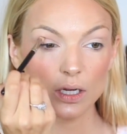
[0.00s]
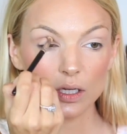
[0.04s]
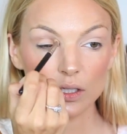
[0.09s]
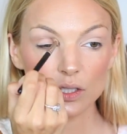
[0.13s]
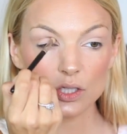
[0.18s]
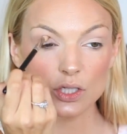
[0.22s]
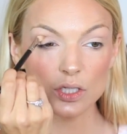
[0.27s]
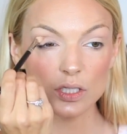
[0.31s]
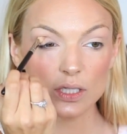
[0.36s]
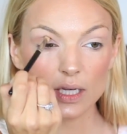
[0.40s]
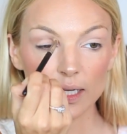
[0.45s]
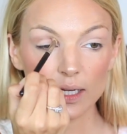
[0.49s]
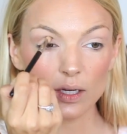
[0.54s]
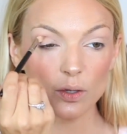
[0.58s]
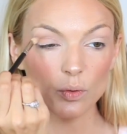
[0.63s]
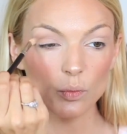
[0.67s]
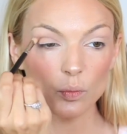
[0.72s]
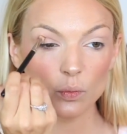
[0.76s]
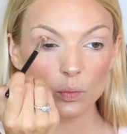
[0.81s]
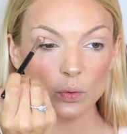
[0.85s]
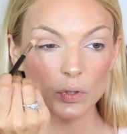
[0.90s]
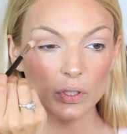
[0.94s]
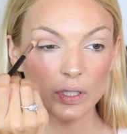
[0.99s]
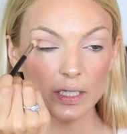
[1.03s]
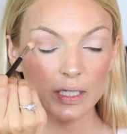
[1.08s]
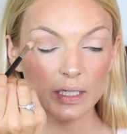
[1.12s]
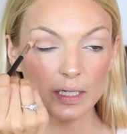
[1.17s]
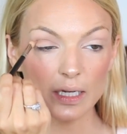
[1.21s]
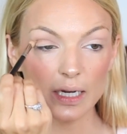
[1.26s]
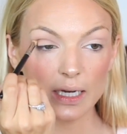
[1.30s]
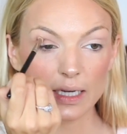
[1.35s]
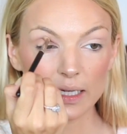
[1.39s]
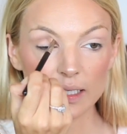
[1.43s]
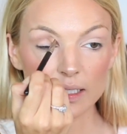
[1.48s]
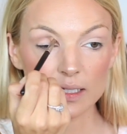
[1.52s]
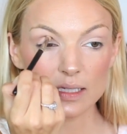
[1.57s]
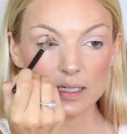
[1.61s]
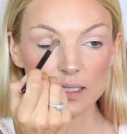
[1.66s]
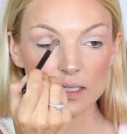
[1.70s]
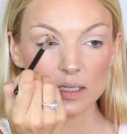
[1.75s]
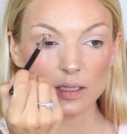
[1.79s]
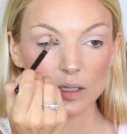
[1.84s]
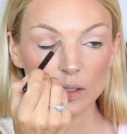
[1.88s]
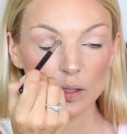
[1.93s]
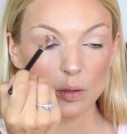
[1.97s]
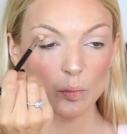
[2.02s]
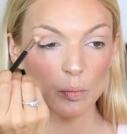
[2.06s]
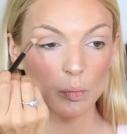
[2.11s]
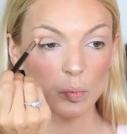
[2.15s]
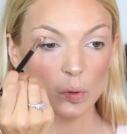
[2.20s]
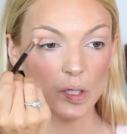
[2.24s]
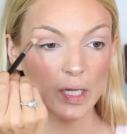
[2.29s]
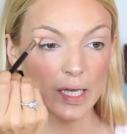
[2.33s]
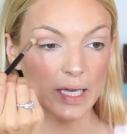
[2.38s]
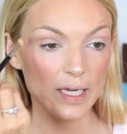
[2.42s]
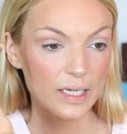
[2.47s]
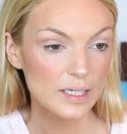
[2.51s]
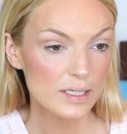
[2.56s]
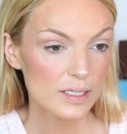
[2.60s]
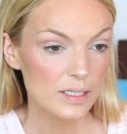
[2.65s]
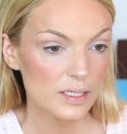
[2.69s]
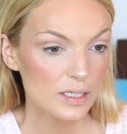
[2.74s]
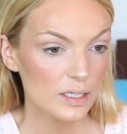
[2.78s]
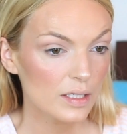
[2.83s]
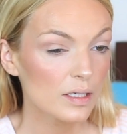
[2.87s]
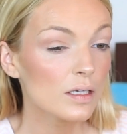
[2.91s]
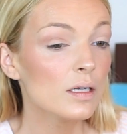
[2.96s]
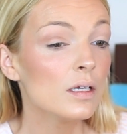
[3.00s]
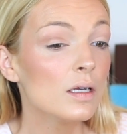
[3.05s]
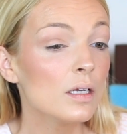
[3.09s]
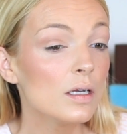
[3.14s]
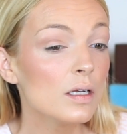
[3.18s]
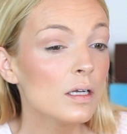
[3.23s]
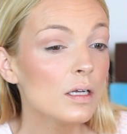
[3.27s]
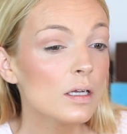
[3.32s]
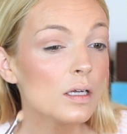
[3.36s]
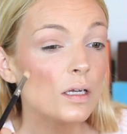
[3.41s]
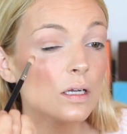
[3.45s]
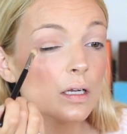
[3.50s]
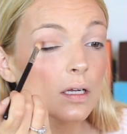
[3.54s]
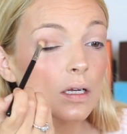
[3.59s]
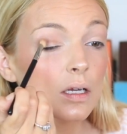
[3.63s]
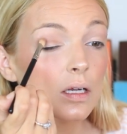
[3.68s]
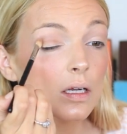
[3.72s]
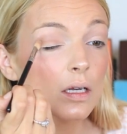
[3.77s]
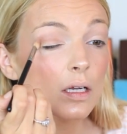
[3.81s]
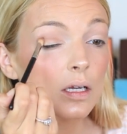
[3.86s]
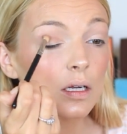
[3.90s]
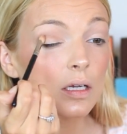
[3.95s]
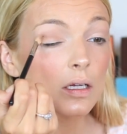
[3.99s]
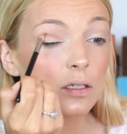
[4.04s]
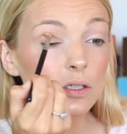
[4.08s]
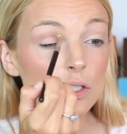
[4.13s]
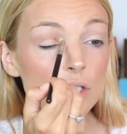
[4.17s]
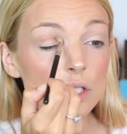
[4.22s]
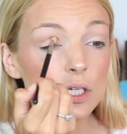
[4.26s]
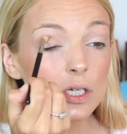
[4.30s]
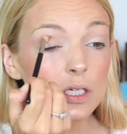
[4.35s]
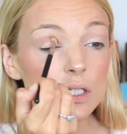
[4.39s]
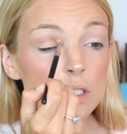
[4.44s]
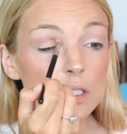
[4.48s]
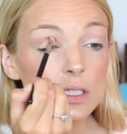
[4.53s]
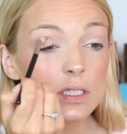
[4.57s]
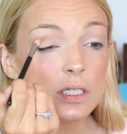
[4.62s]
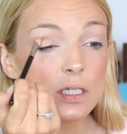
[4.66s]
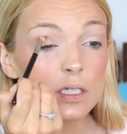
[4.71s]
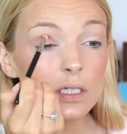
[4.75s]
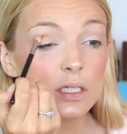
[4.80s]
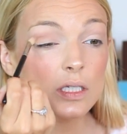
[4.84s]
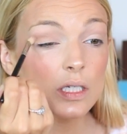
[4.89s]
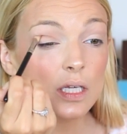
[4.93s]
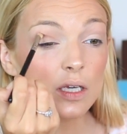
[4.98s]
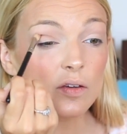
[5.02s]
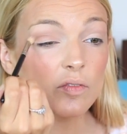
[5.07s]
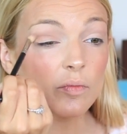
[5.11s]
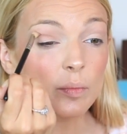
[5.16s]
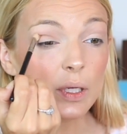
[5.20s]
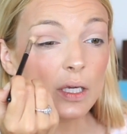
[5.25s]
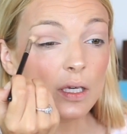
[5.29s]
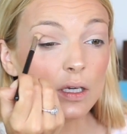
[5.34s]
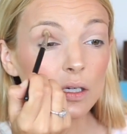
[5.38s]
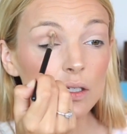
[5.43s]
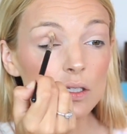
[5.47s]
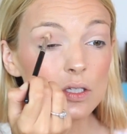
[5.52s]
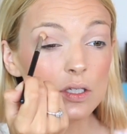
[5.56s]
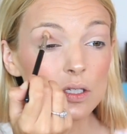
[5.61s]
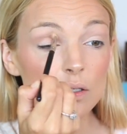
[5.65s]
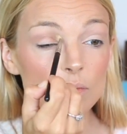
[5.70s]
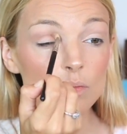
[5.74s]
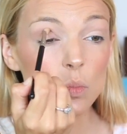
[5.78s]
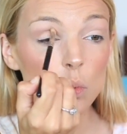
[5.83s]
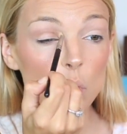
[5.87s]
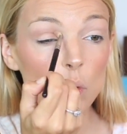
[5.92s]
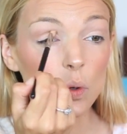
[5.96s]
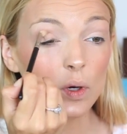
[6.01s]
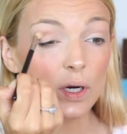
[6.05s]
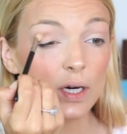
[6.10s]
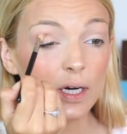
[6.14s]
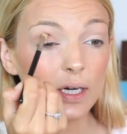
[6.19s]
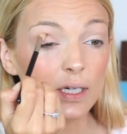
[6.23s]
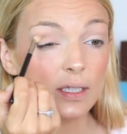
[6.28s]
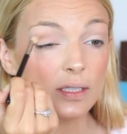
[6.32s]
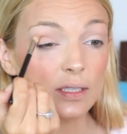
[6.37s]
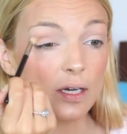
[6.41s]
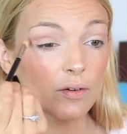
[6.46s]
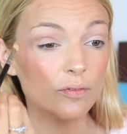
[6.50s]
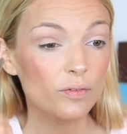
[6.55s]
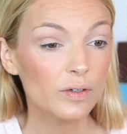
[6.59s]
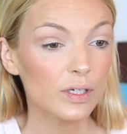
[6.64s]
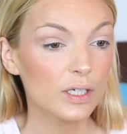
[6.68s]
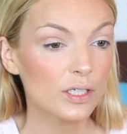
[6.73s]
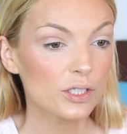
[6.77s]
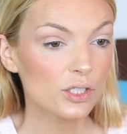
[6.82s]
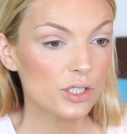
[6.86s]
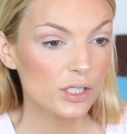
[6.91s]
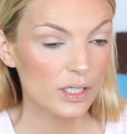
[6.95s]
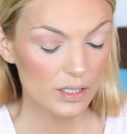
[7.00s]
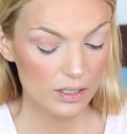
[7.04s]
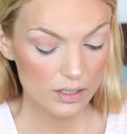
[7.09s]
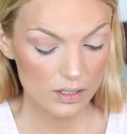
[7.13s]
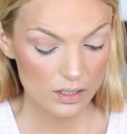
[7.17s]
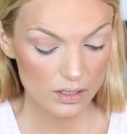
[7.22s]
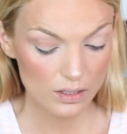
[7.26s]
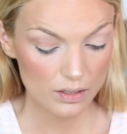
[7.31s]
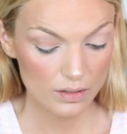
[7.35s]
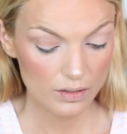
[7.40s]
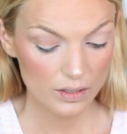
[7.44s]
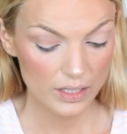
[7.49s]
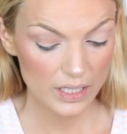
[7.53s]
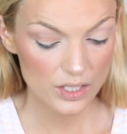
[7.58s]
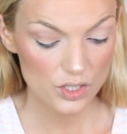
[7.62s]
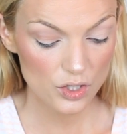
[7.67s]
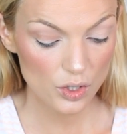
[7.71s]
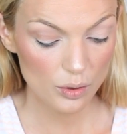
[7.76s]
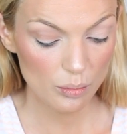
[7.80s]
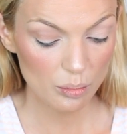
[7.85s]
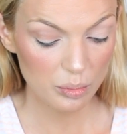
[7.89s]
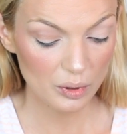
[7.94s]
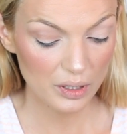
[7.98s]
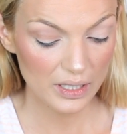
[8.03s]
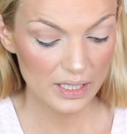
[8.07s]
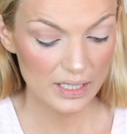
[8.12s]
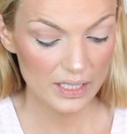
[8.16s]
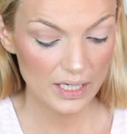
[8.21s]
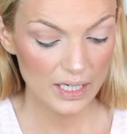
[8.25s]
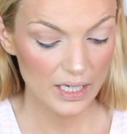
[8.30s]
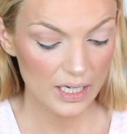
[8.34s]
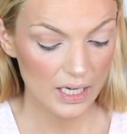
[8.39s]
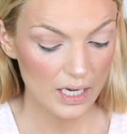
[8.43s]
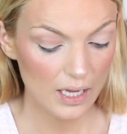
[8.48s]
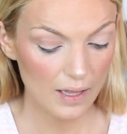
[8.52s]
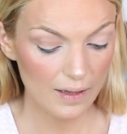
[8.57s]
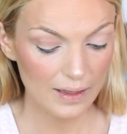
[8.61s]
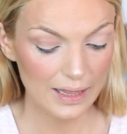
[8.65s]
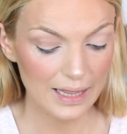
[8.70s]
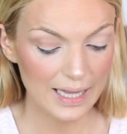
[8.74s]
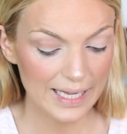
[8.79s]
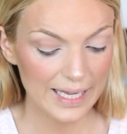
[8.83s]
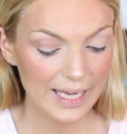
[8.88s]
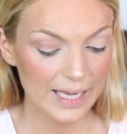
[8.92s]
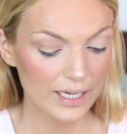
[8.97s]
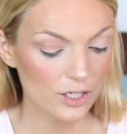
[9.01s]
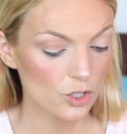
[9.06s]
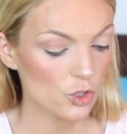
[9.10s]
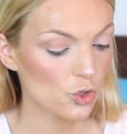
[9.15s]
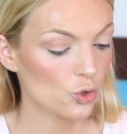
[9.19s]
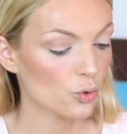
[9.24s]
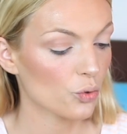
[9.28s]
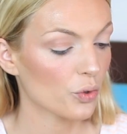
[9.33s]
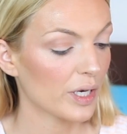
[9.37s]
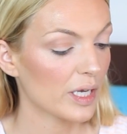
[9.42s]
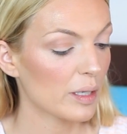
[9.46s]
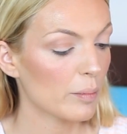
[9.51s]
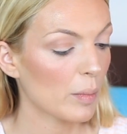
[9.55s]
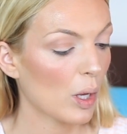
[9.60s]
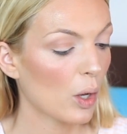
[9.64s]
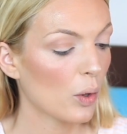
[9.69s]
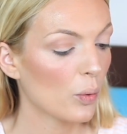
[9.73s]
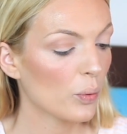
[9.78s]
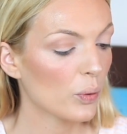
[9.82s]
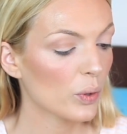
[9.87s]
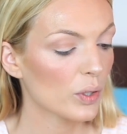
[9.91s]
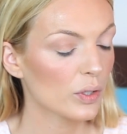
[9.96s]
and just getting a really nice blend, just to give me some more definition. These are blending like a dream.